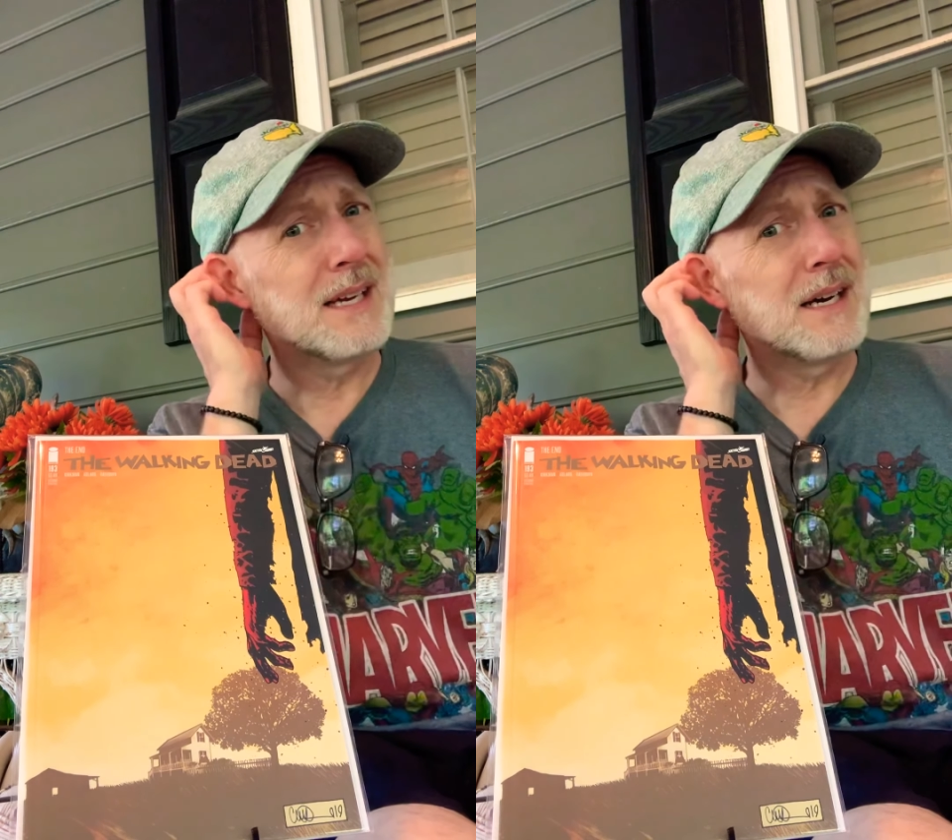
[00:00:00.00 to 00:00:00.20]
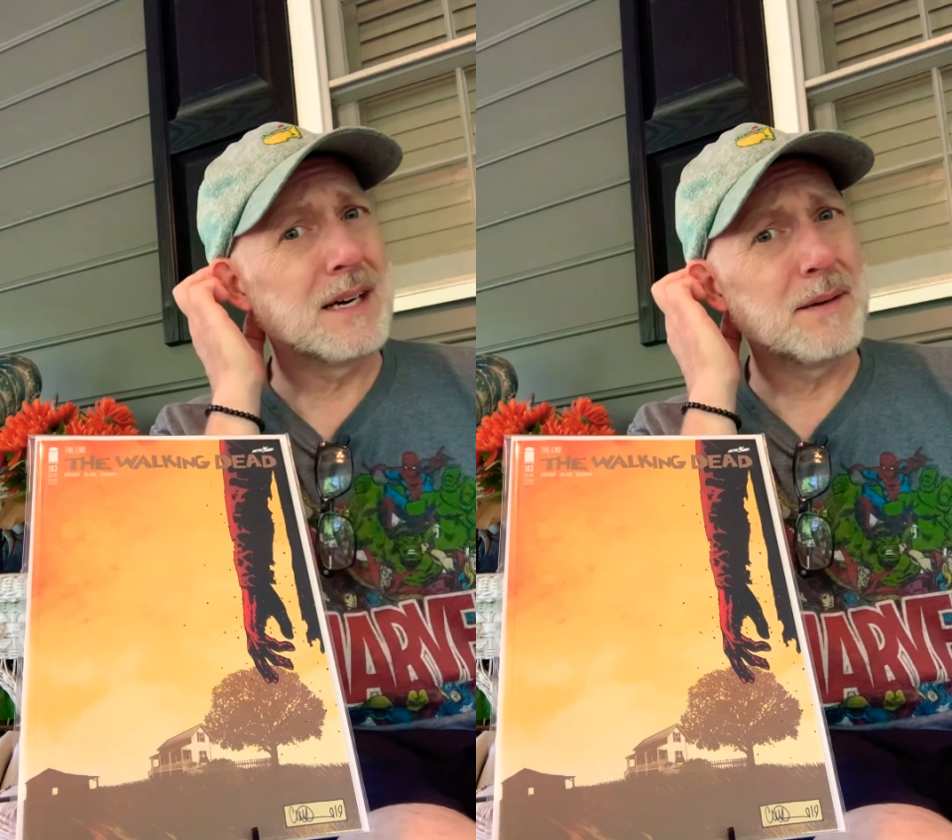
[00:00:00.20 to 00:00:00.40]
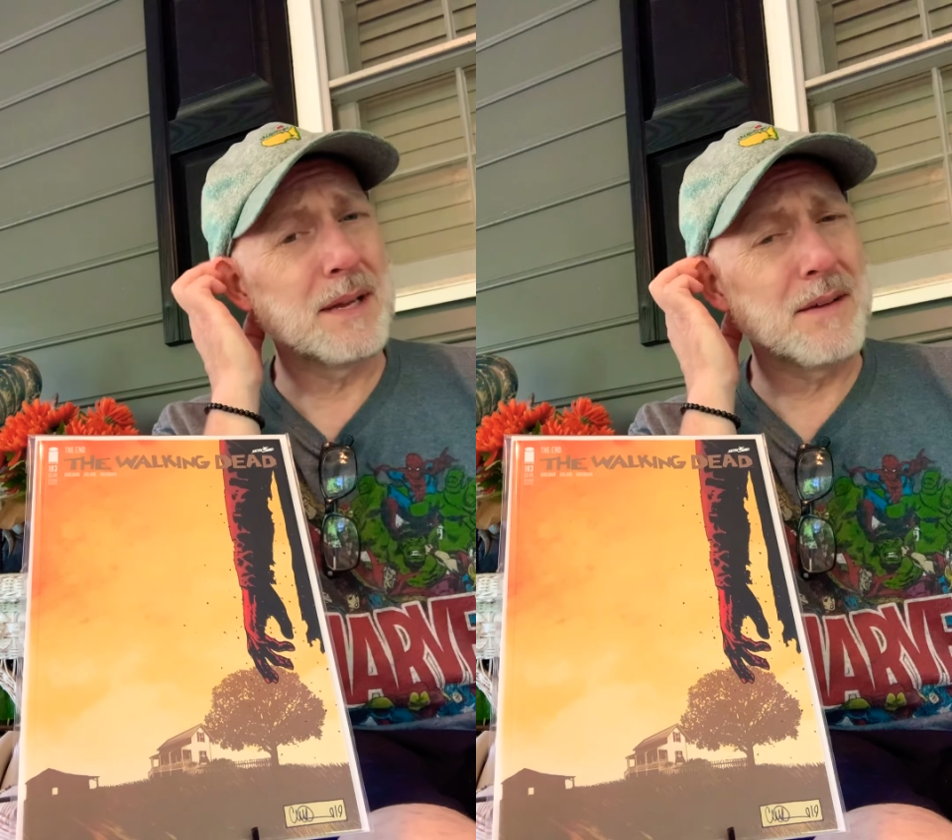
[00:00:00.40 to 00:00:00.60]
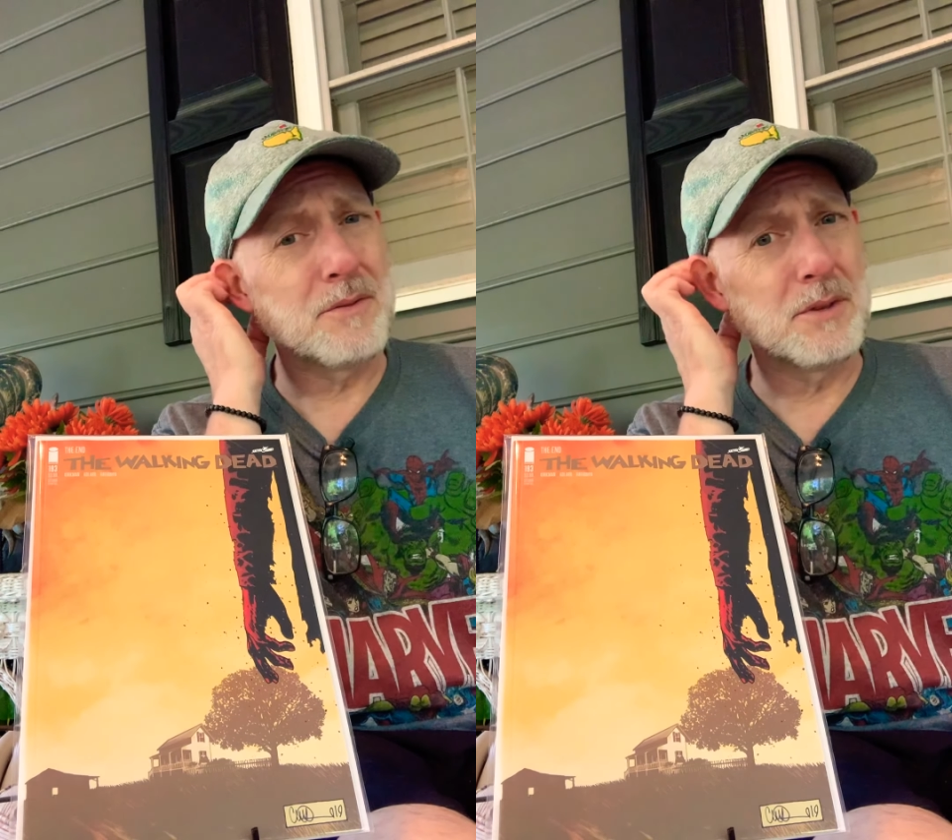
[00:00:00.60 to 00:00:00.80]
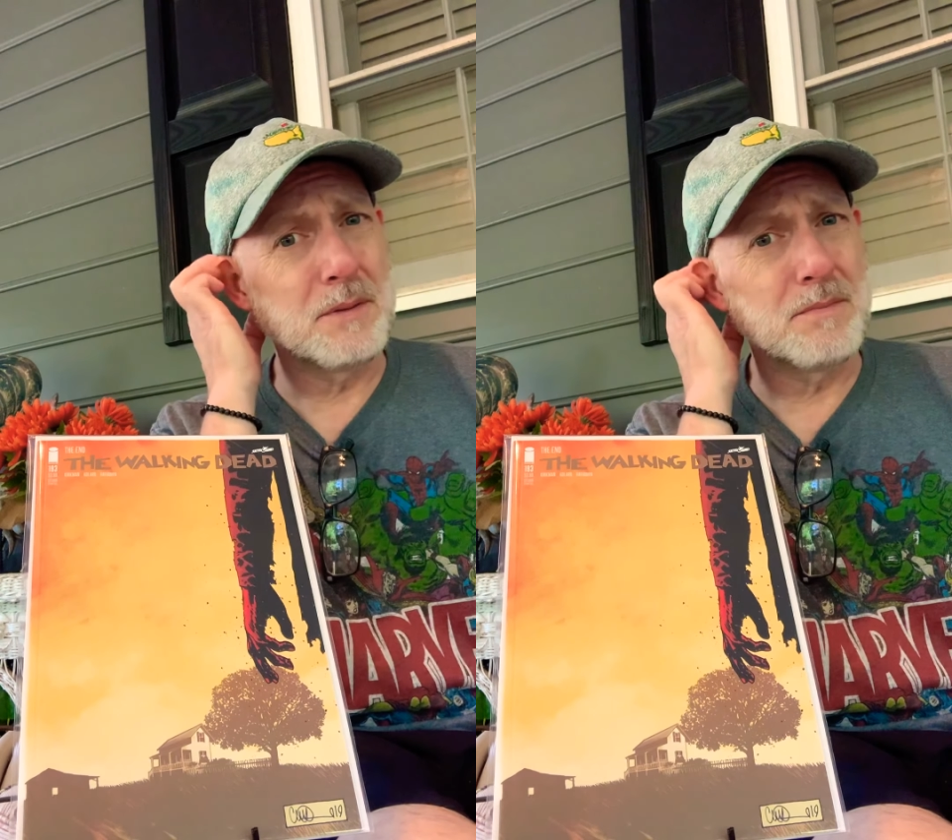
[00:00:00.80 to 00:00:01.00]
I haven't
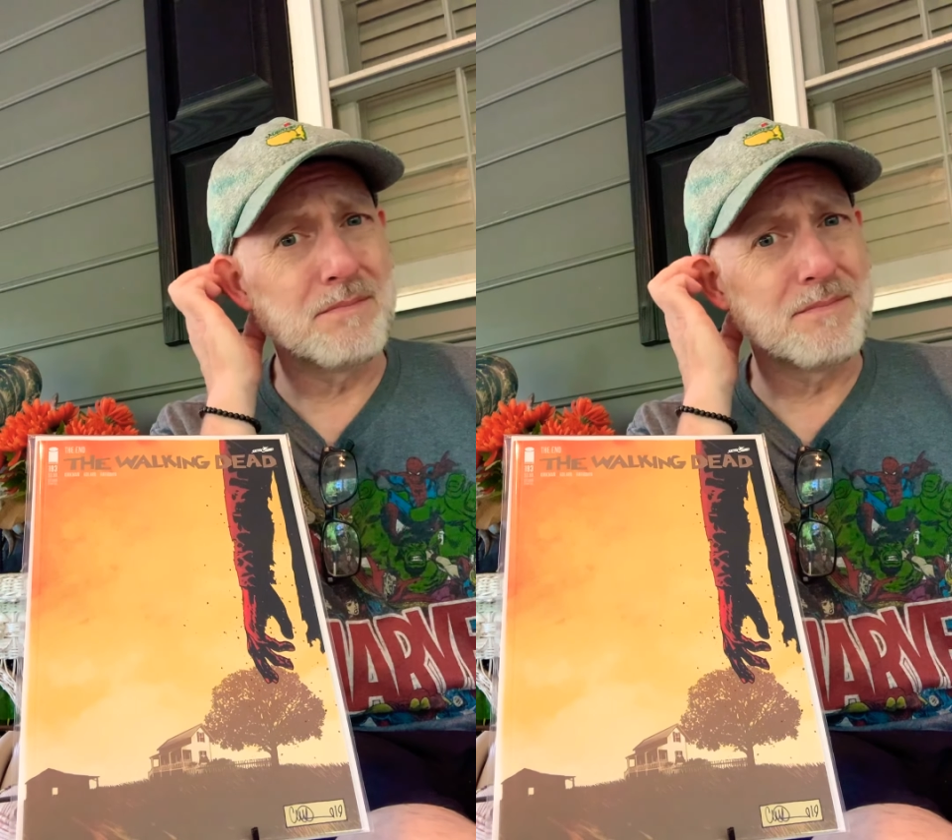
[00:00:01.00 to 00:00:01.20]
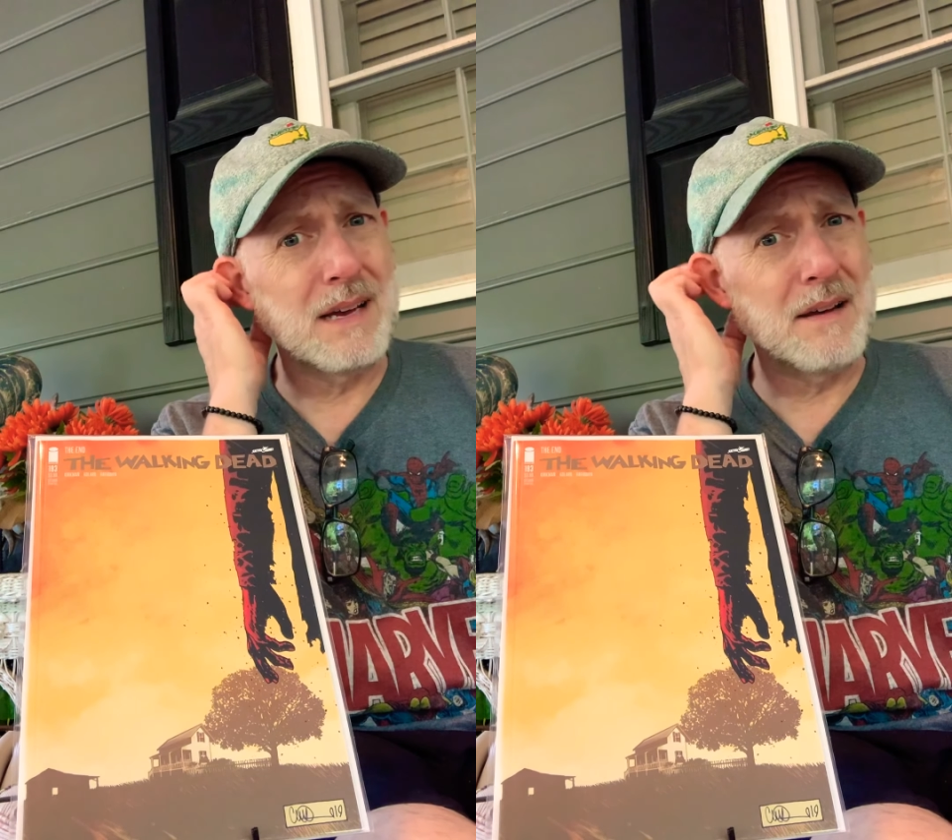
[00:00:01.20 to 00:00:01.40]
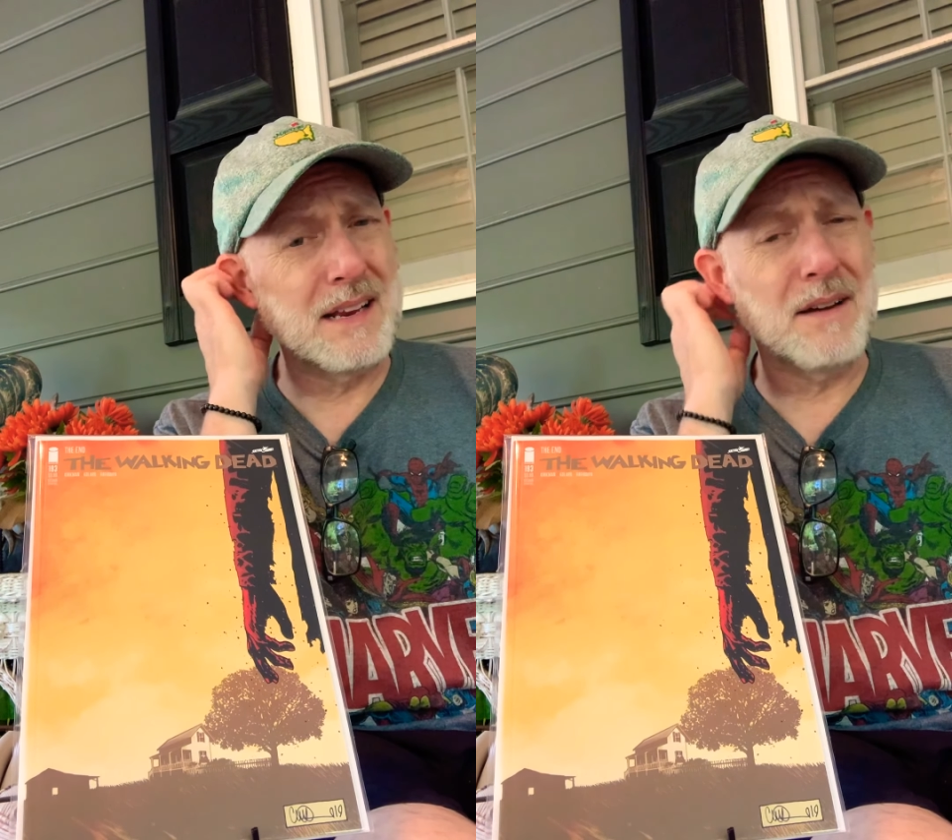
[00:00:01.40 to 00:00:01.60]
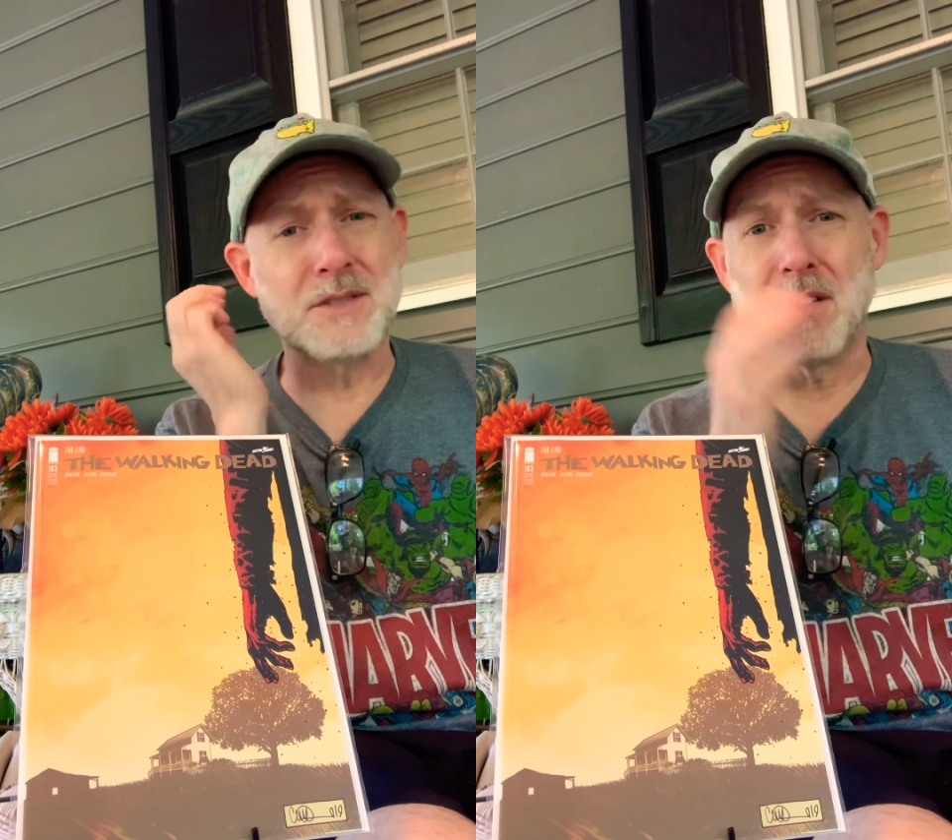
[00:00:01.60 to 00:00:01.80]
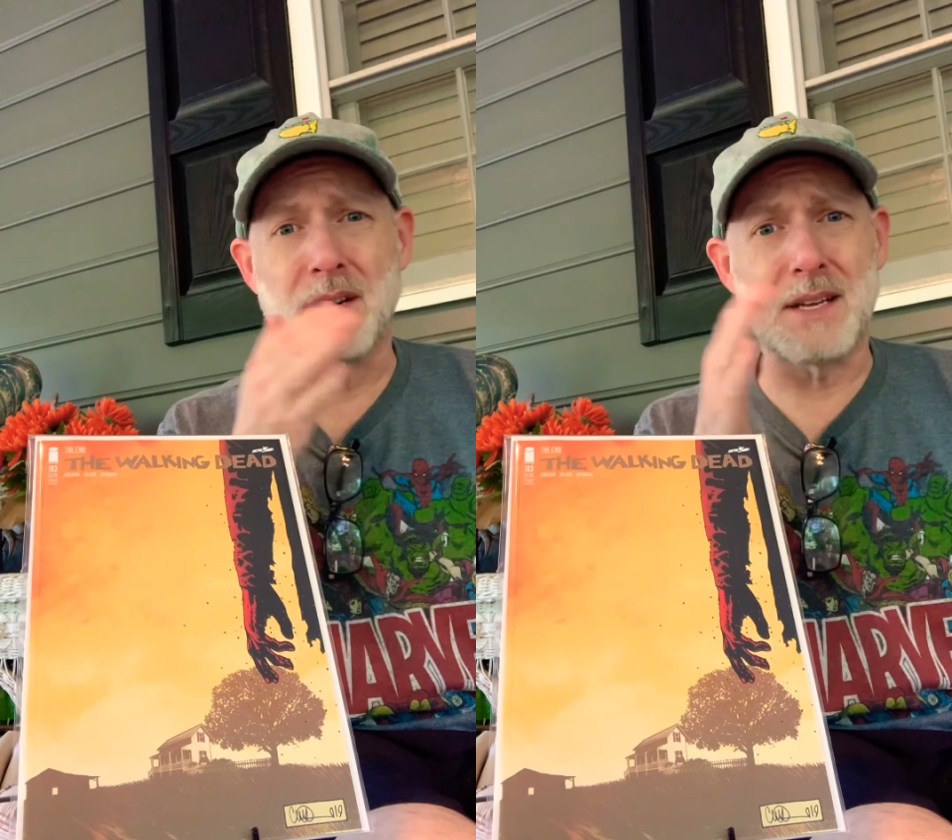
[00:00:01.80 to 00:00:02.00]
really, and I was
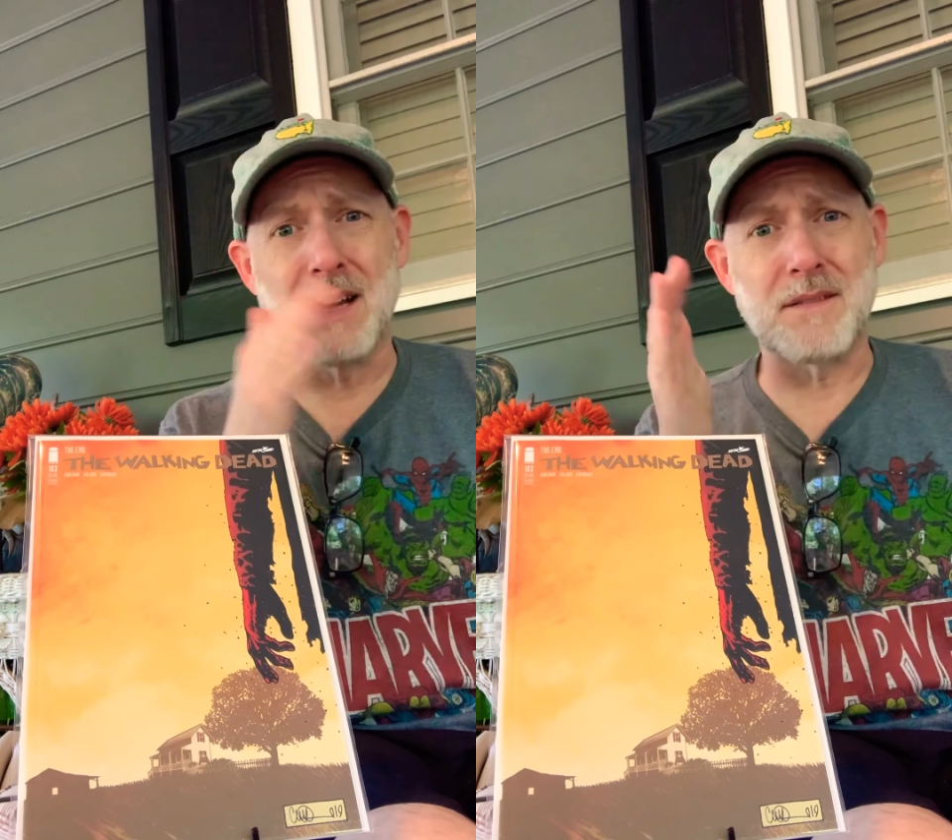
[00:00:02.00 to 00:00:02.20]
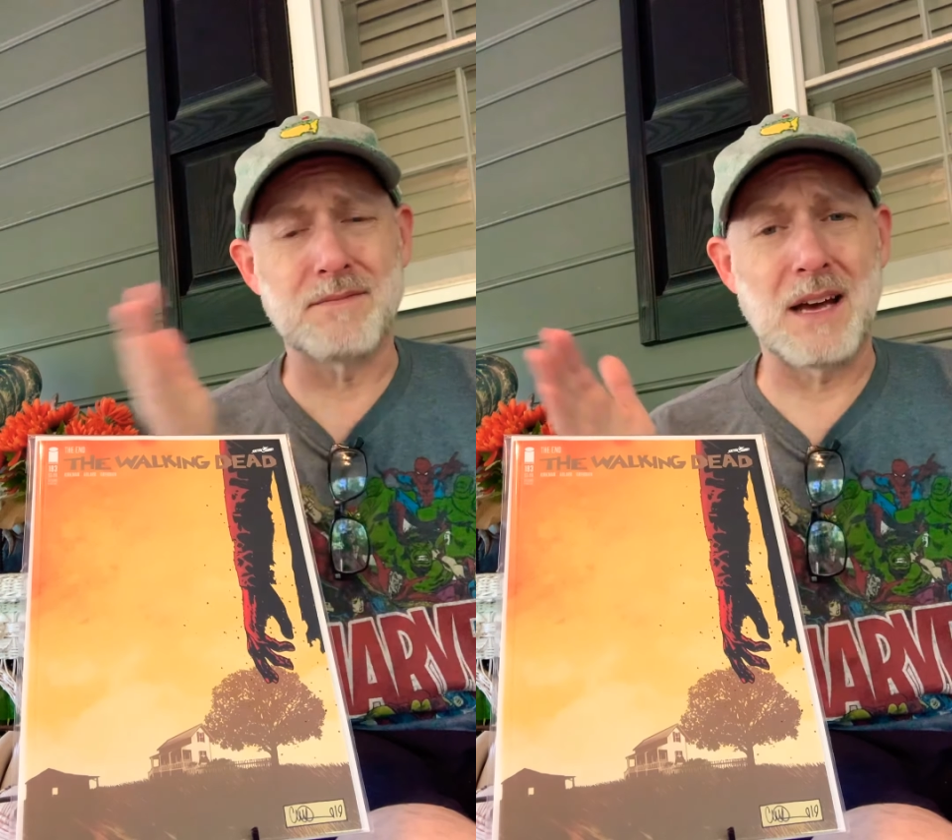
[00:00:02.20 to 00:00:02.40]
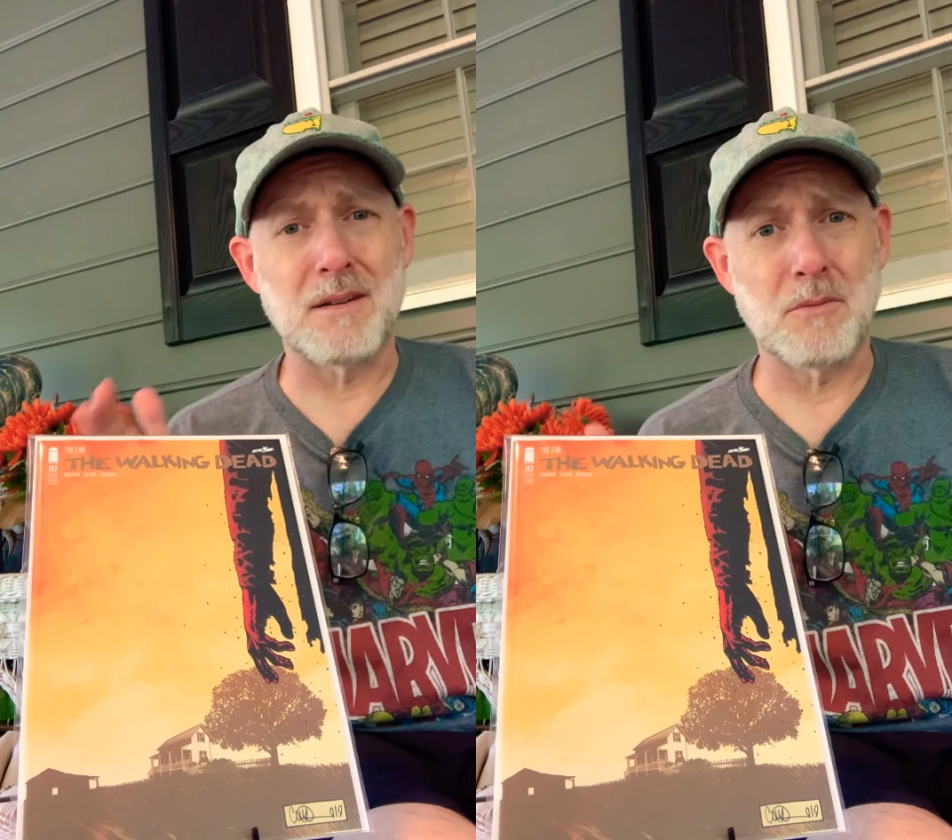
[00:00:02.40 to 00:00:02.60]
already kind of not